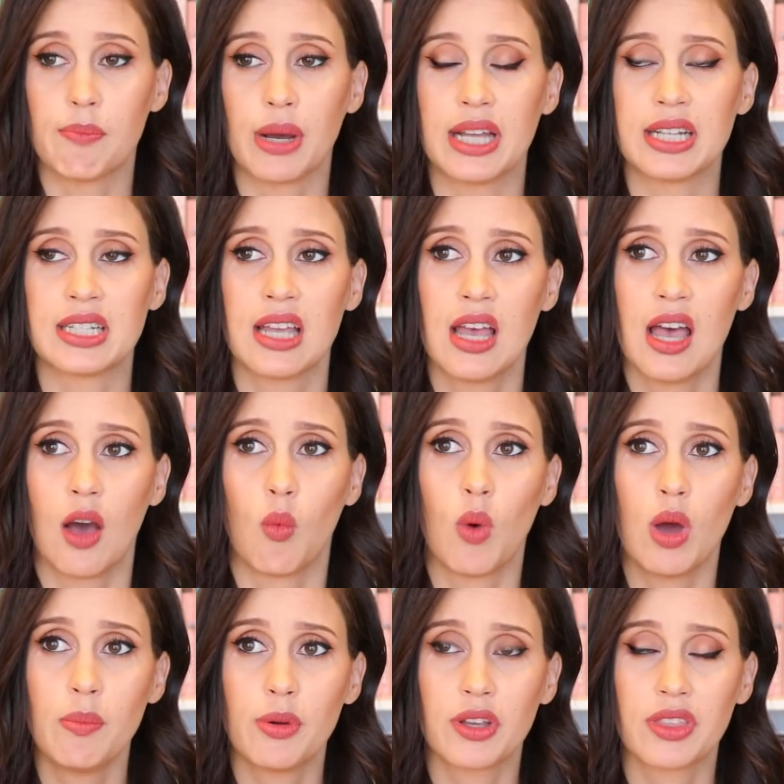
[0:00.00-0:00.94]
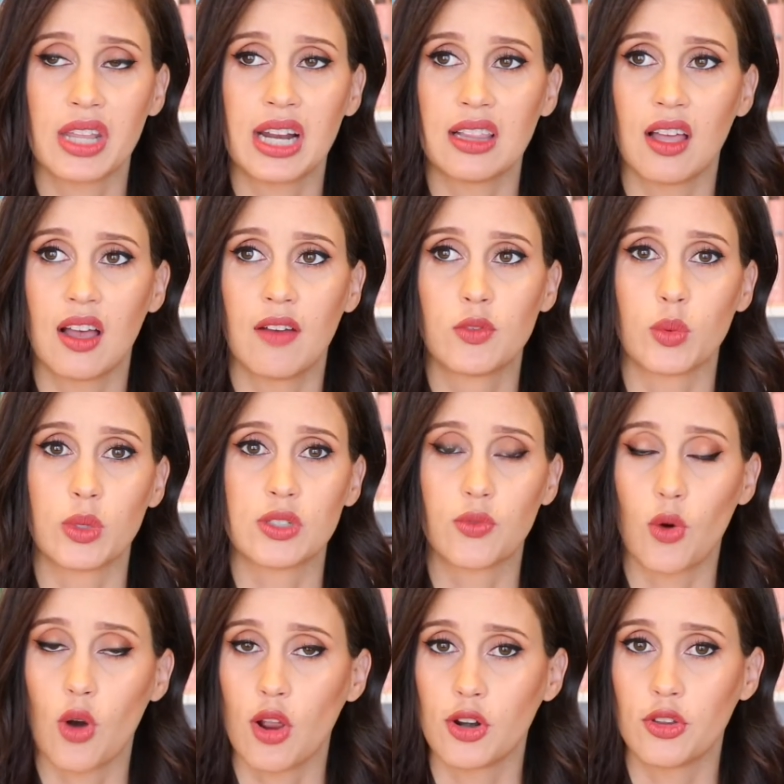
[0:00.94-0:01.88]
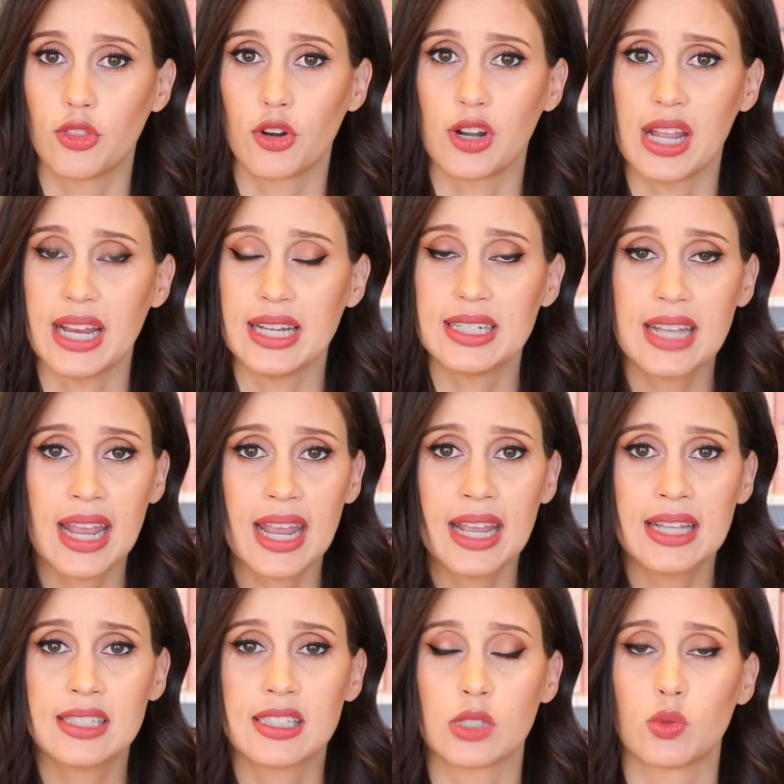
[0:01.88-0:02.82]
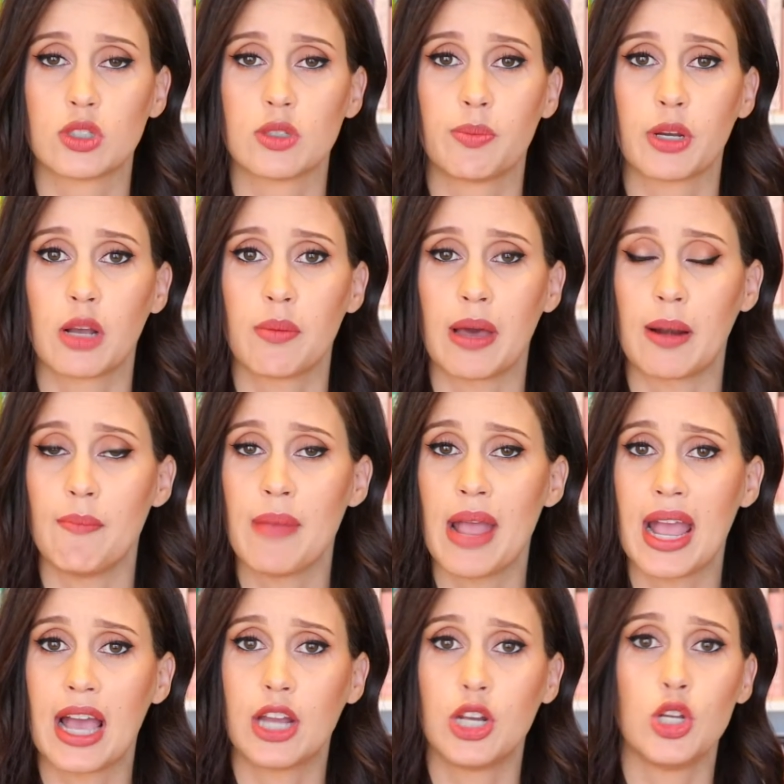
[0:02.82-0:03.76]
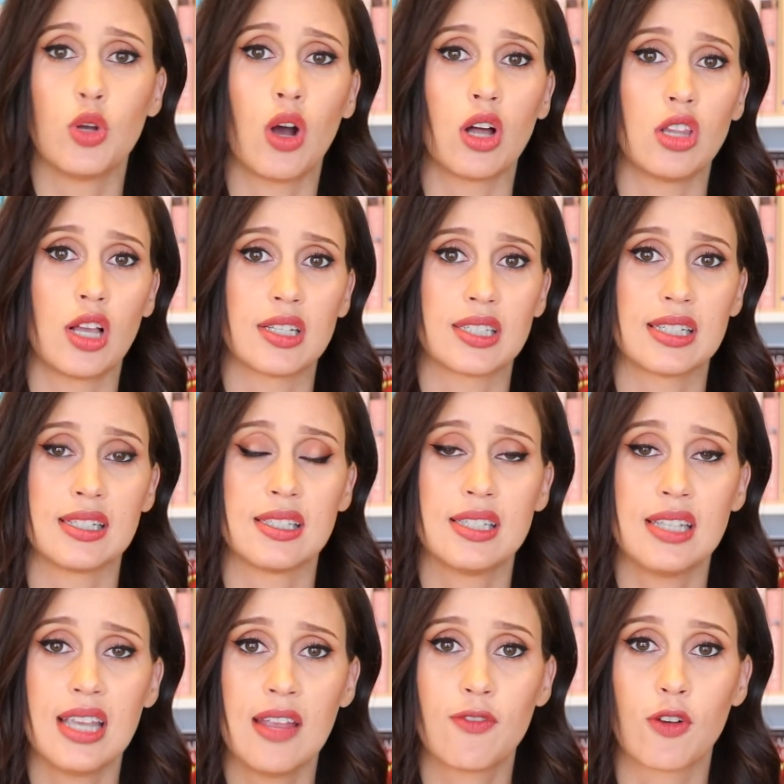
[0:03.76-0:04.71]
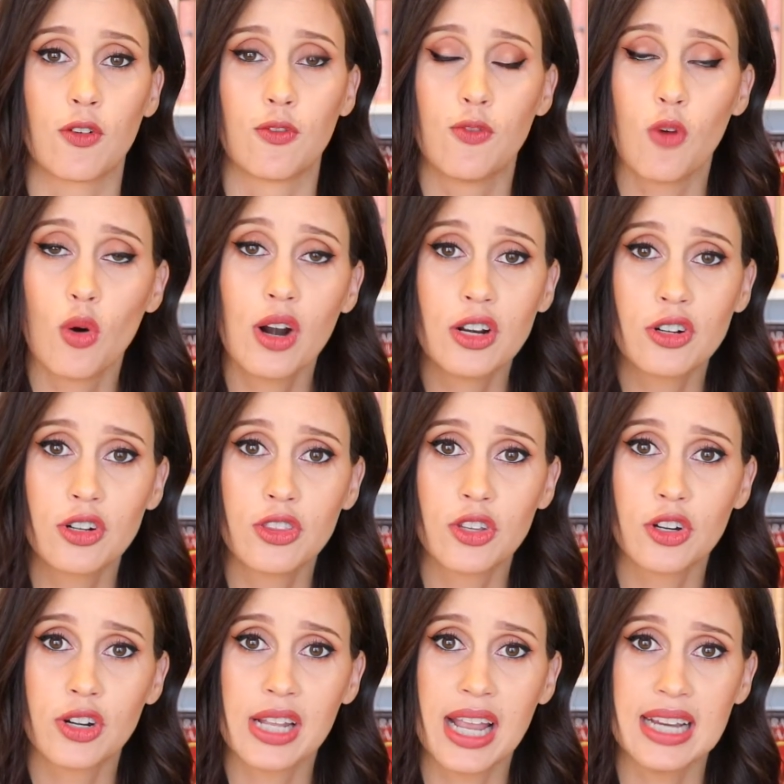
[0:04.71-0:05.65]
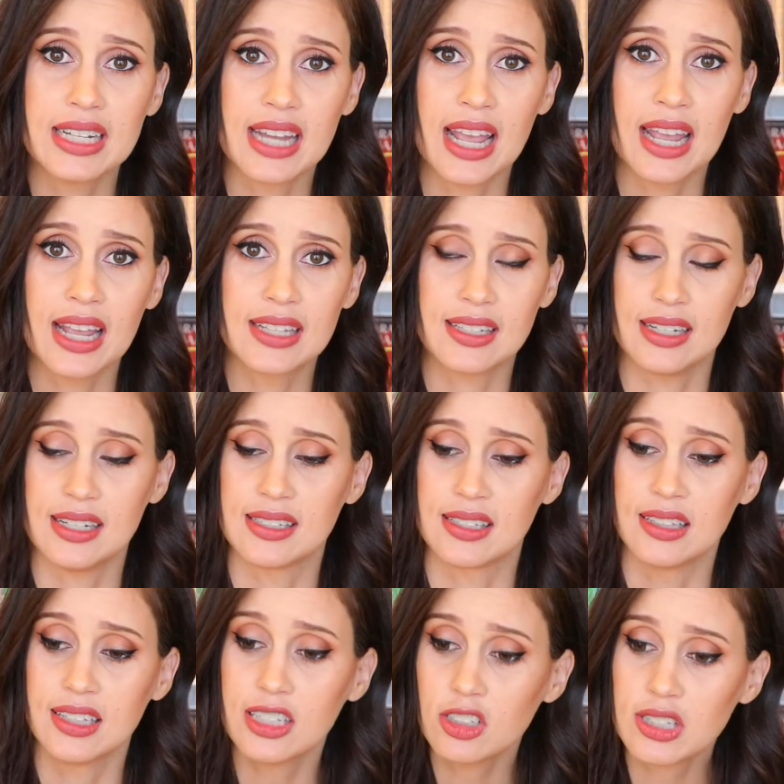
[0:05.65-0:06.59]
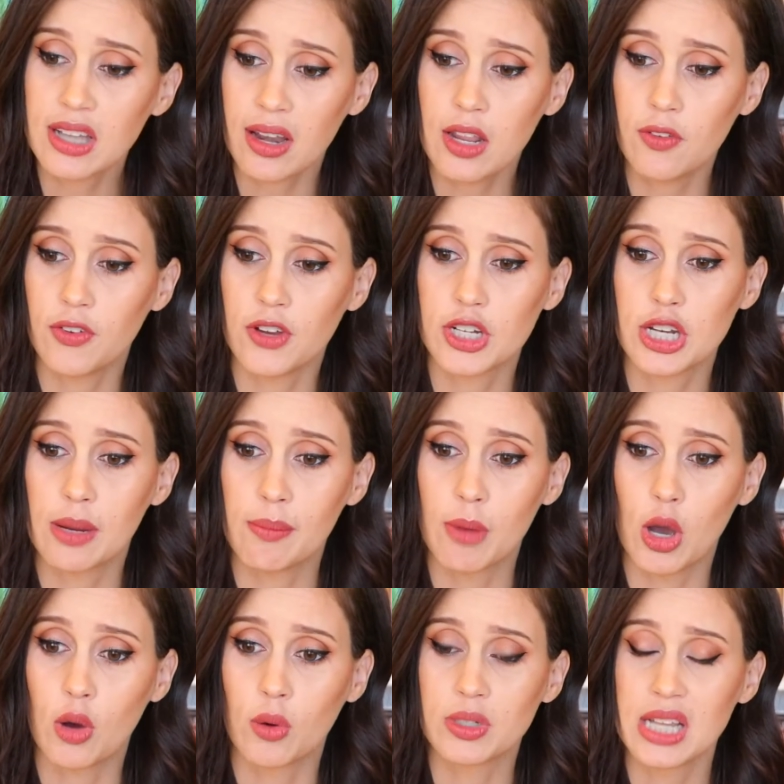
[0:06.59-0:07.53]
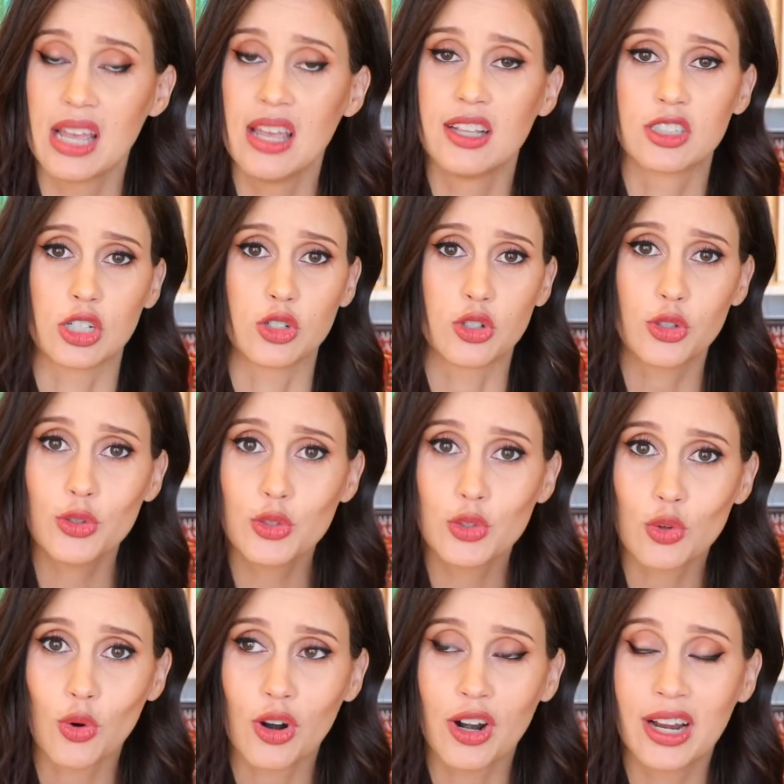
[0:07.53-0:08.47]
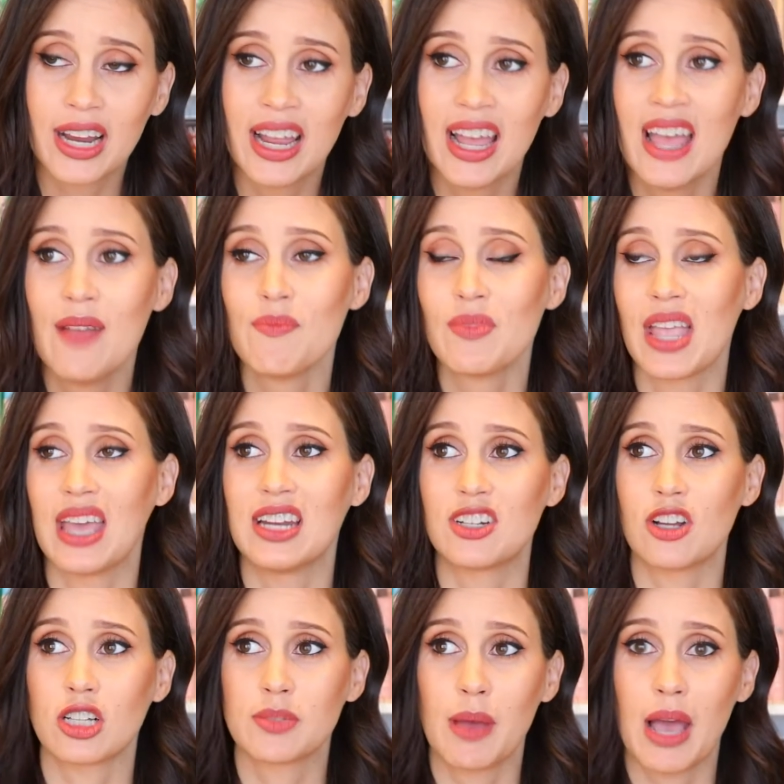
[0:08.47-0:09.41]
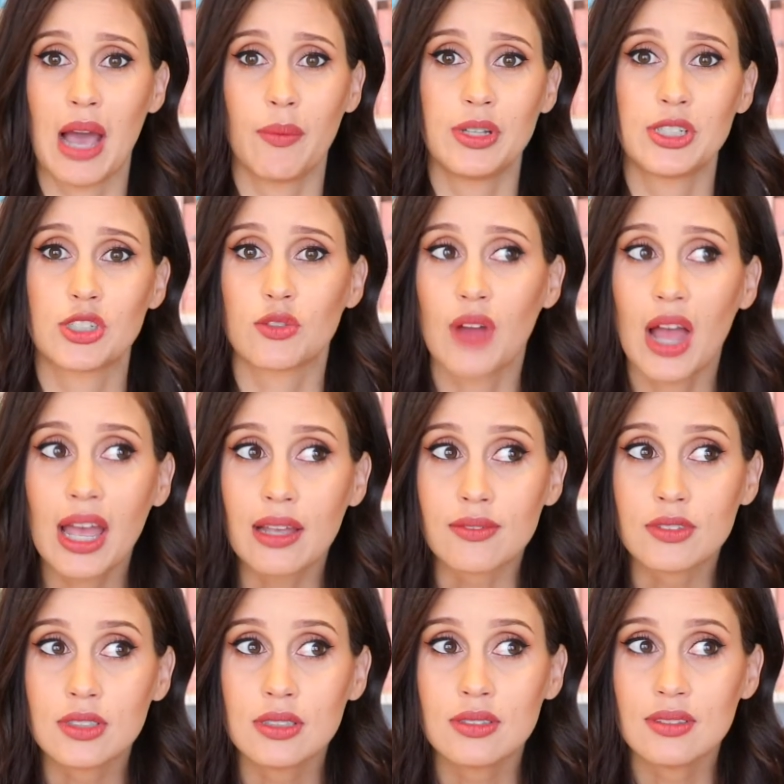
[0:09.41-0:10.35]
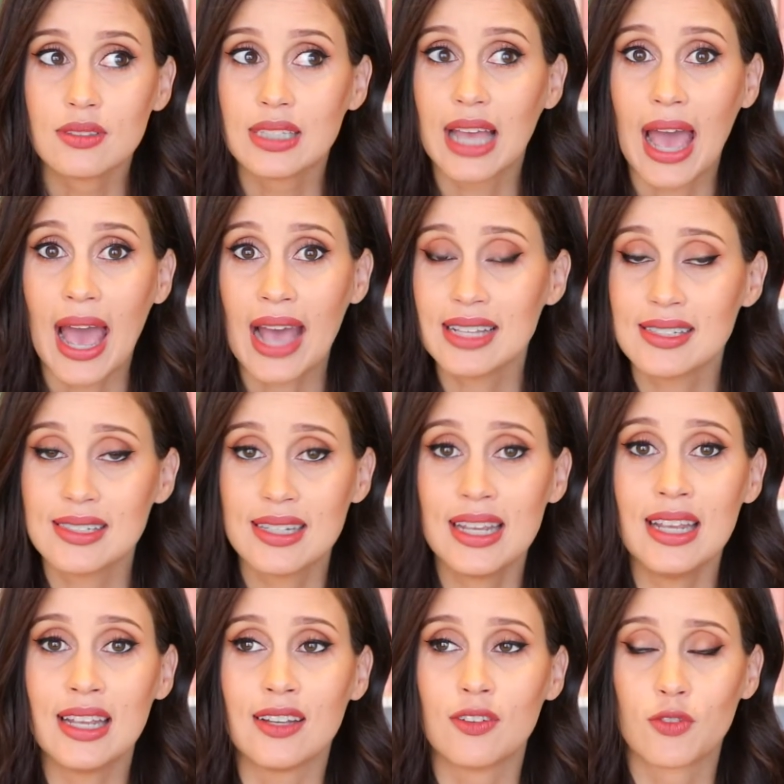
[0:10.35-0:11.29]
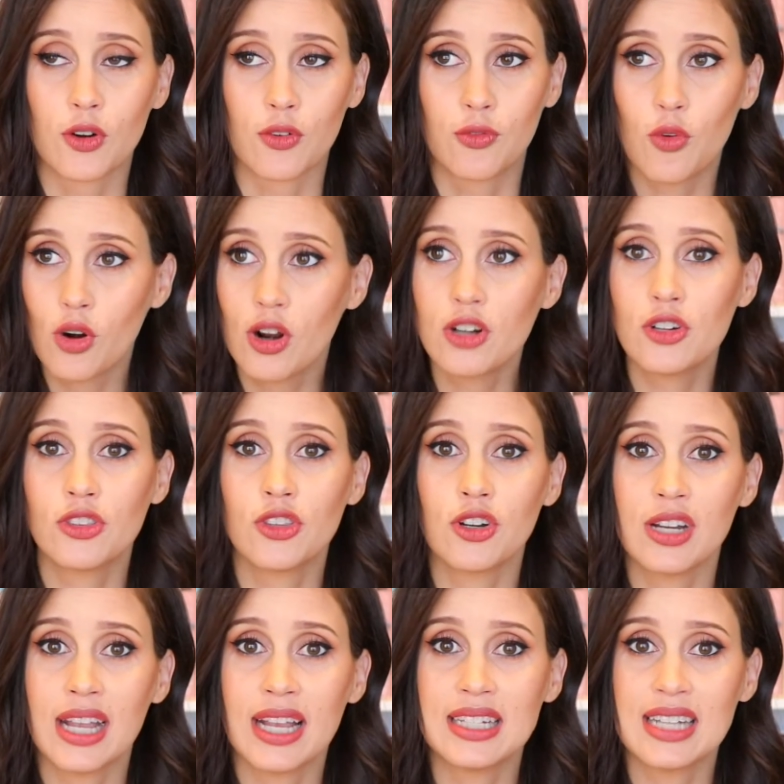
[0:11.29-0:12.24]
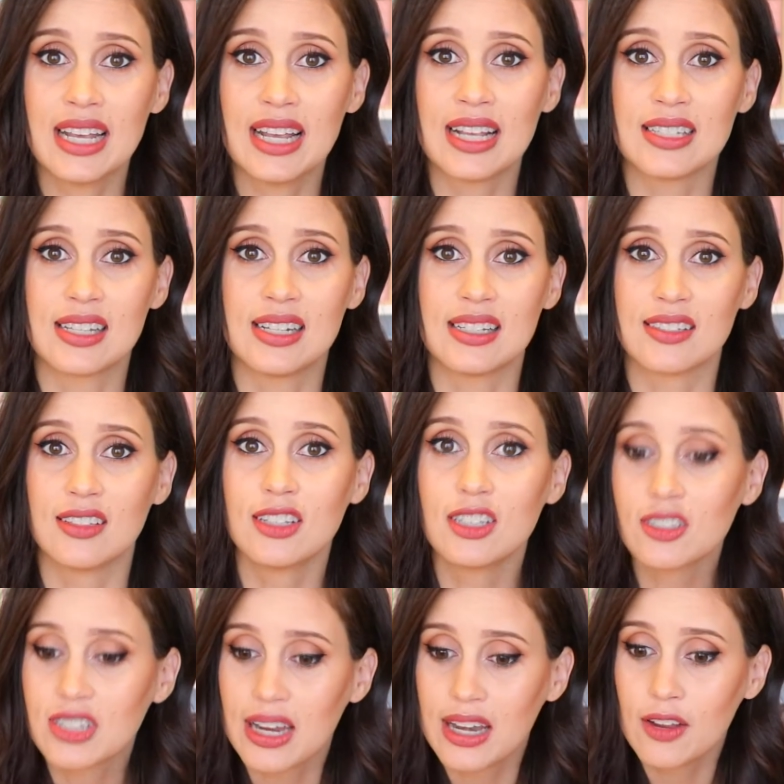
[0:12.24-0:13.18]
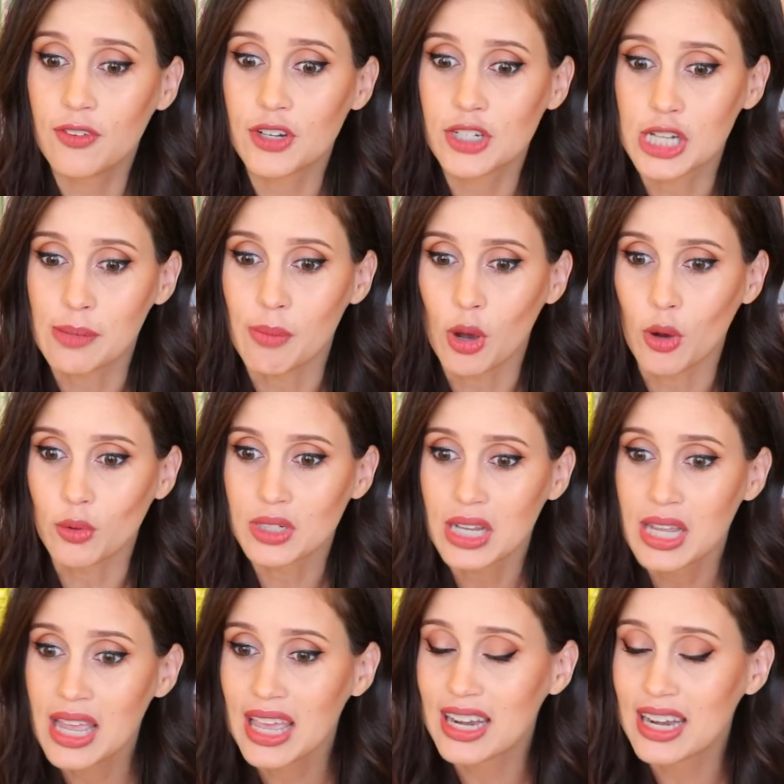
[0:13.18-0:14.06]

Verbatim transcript: But one book that I loved was four hundred thirty-eight days. This was a book about a man who got lost at sea for four hundred thirty-eight days in his little tiny fishing boat. It's a true story, and it talks about how he survived at sea for four hundred thirty-eight days in its little tiny fishing boat.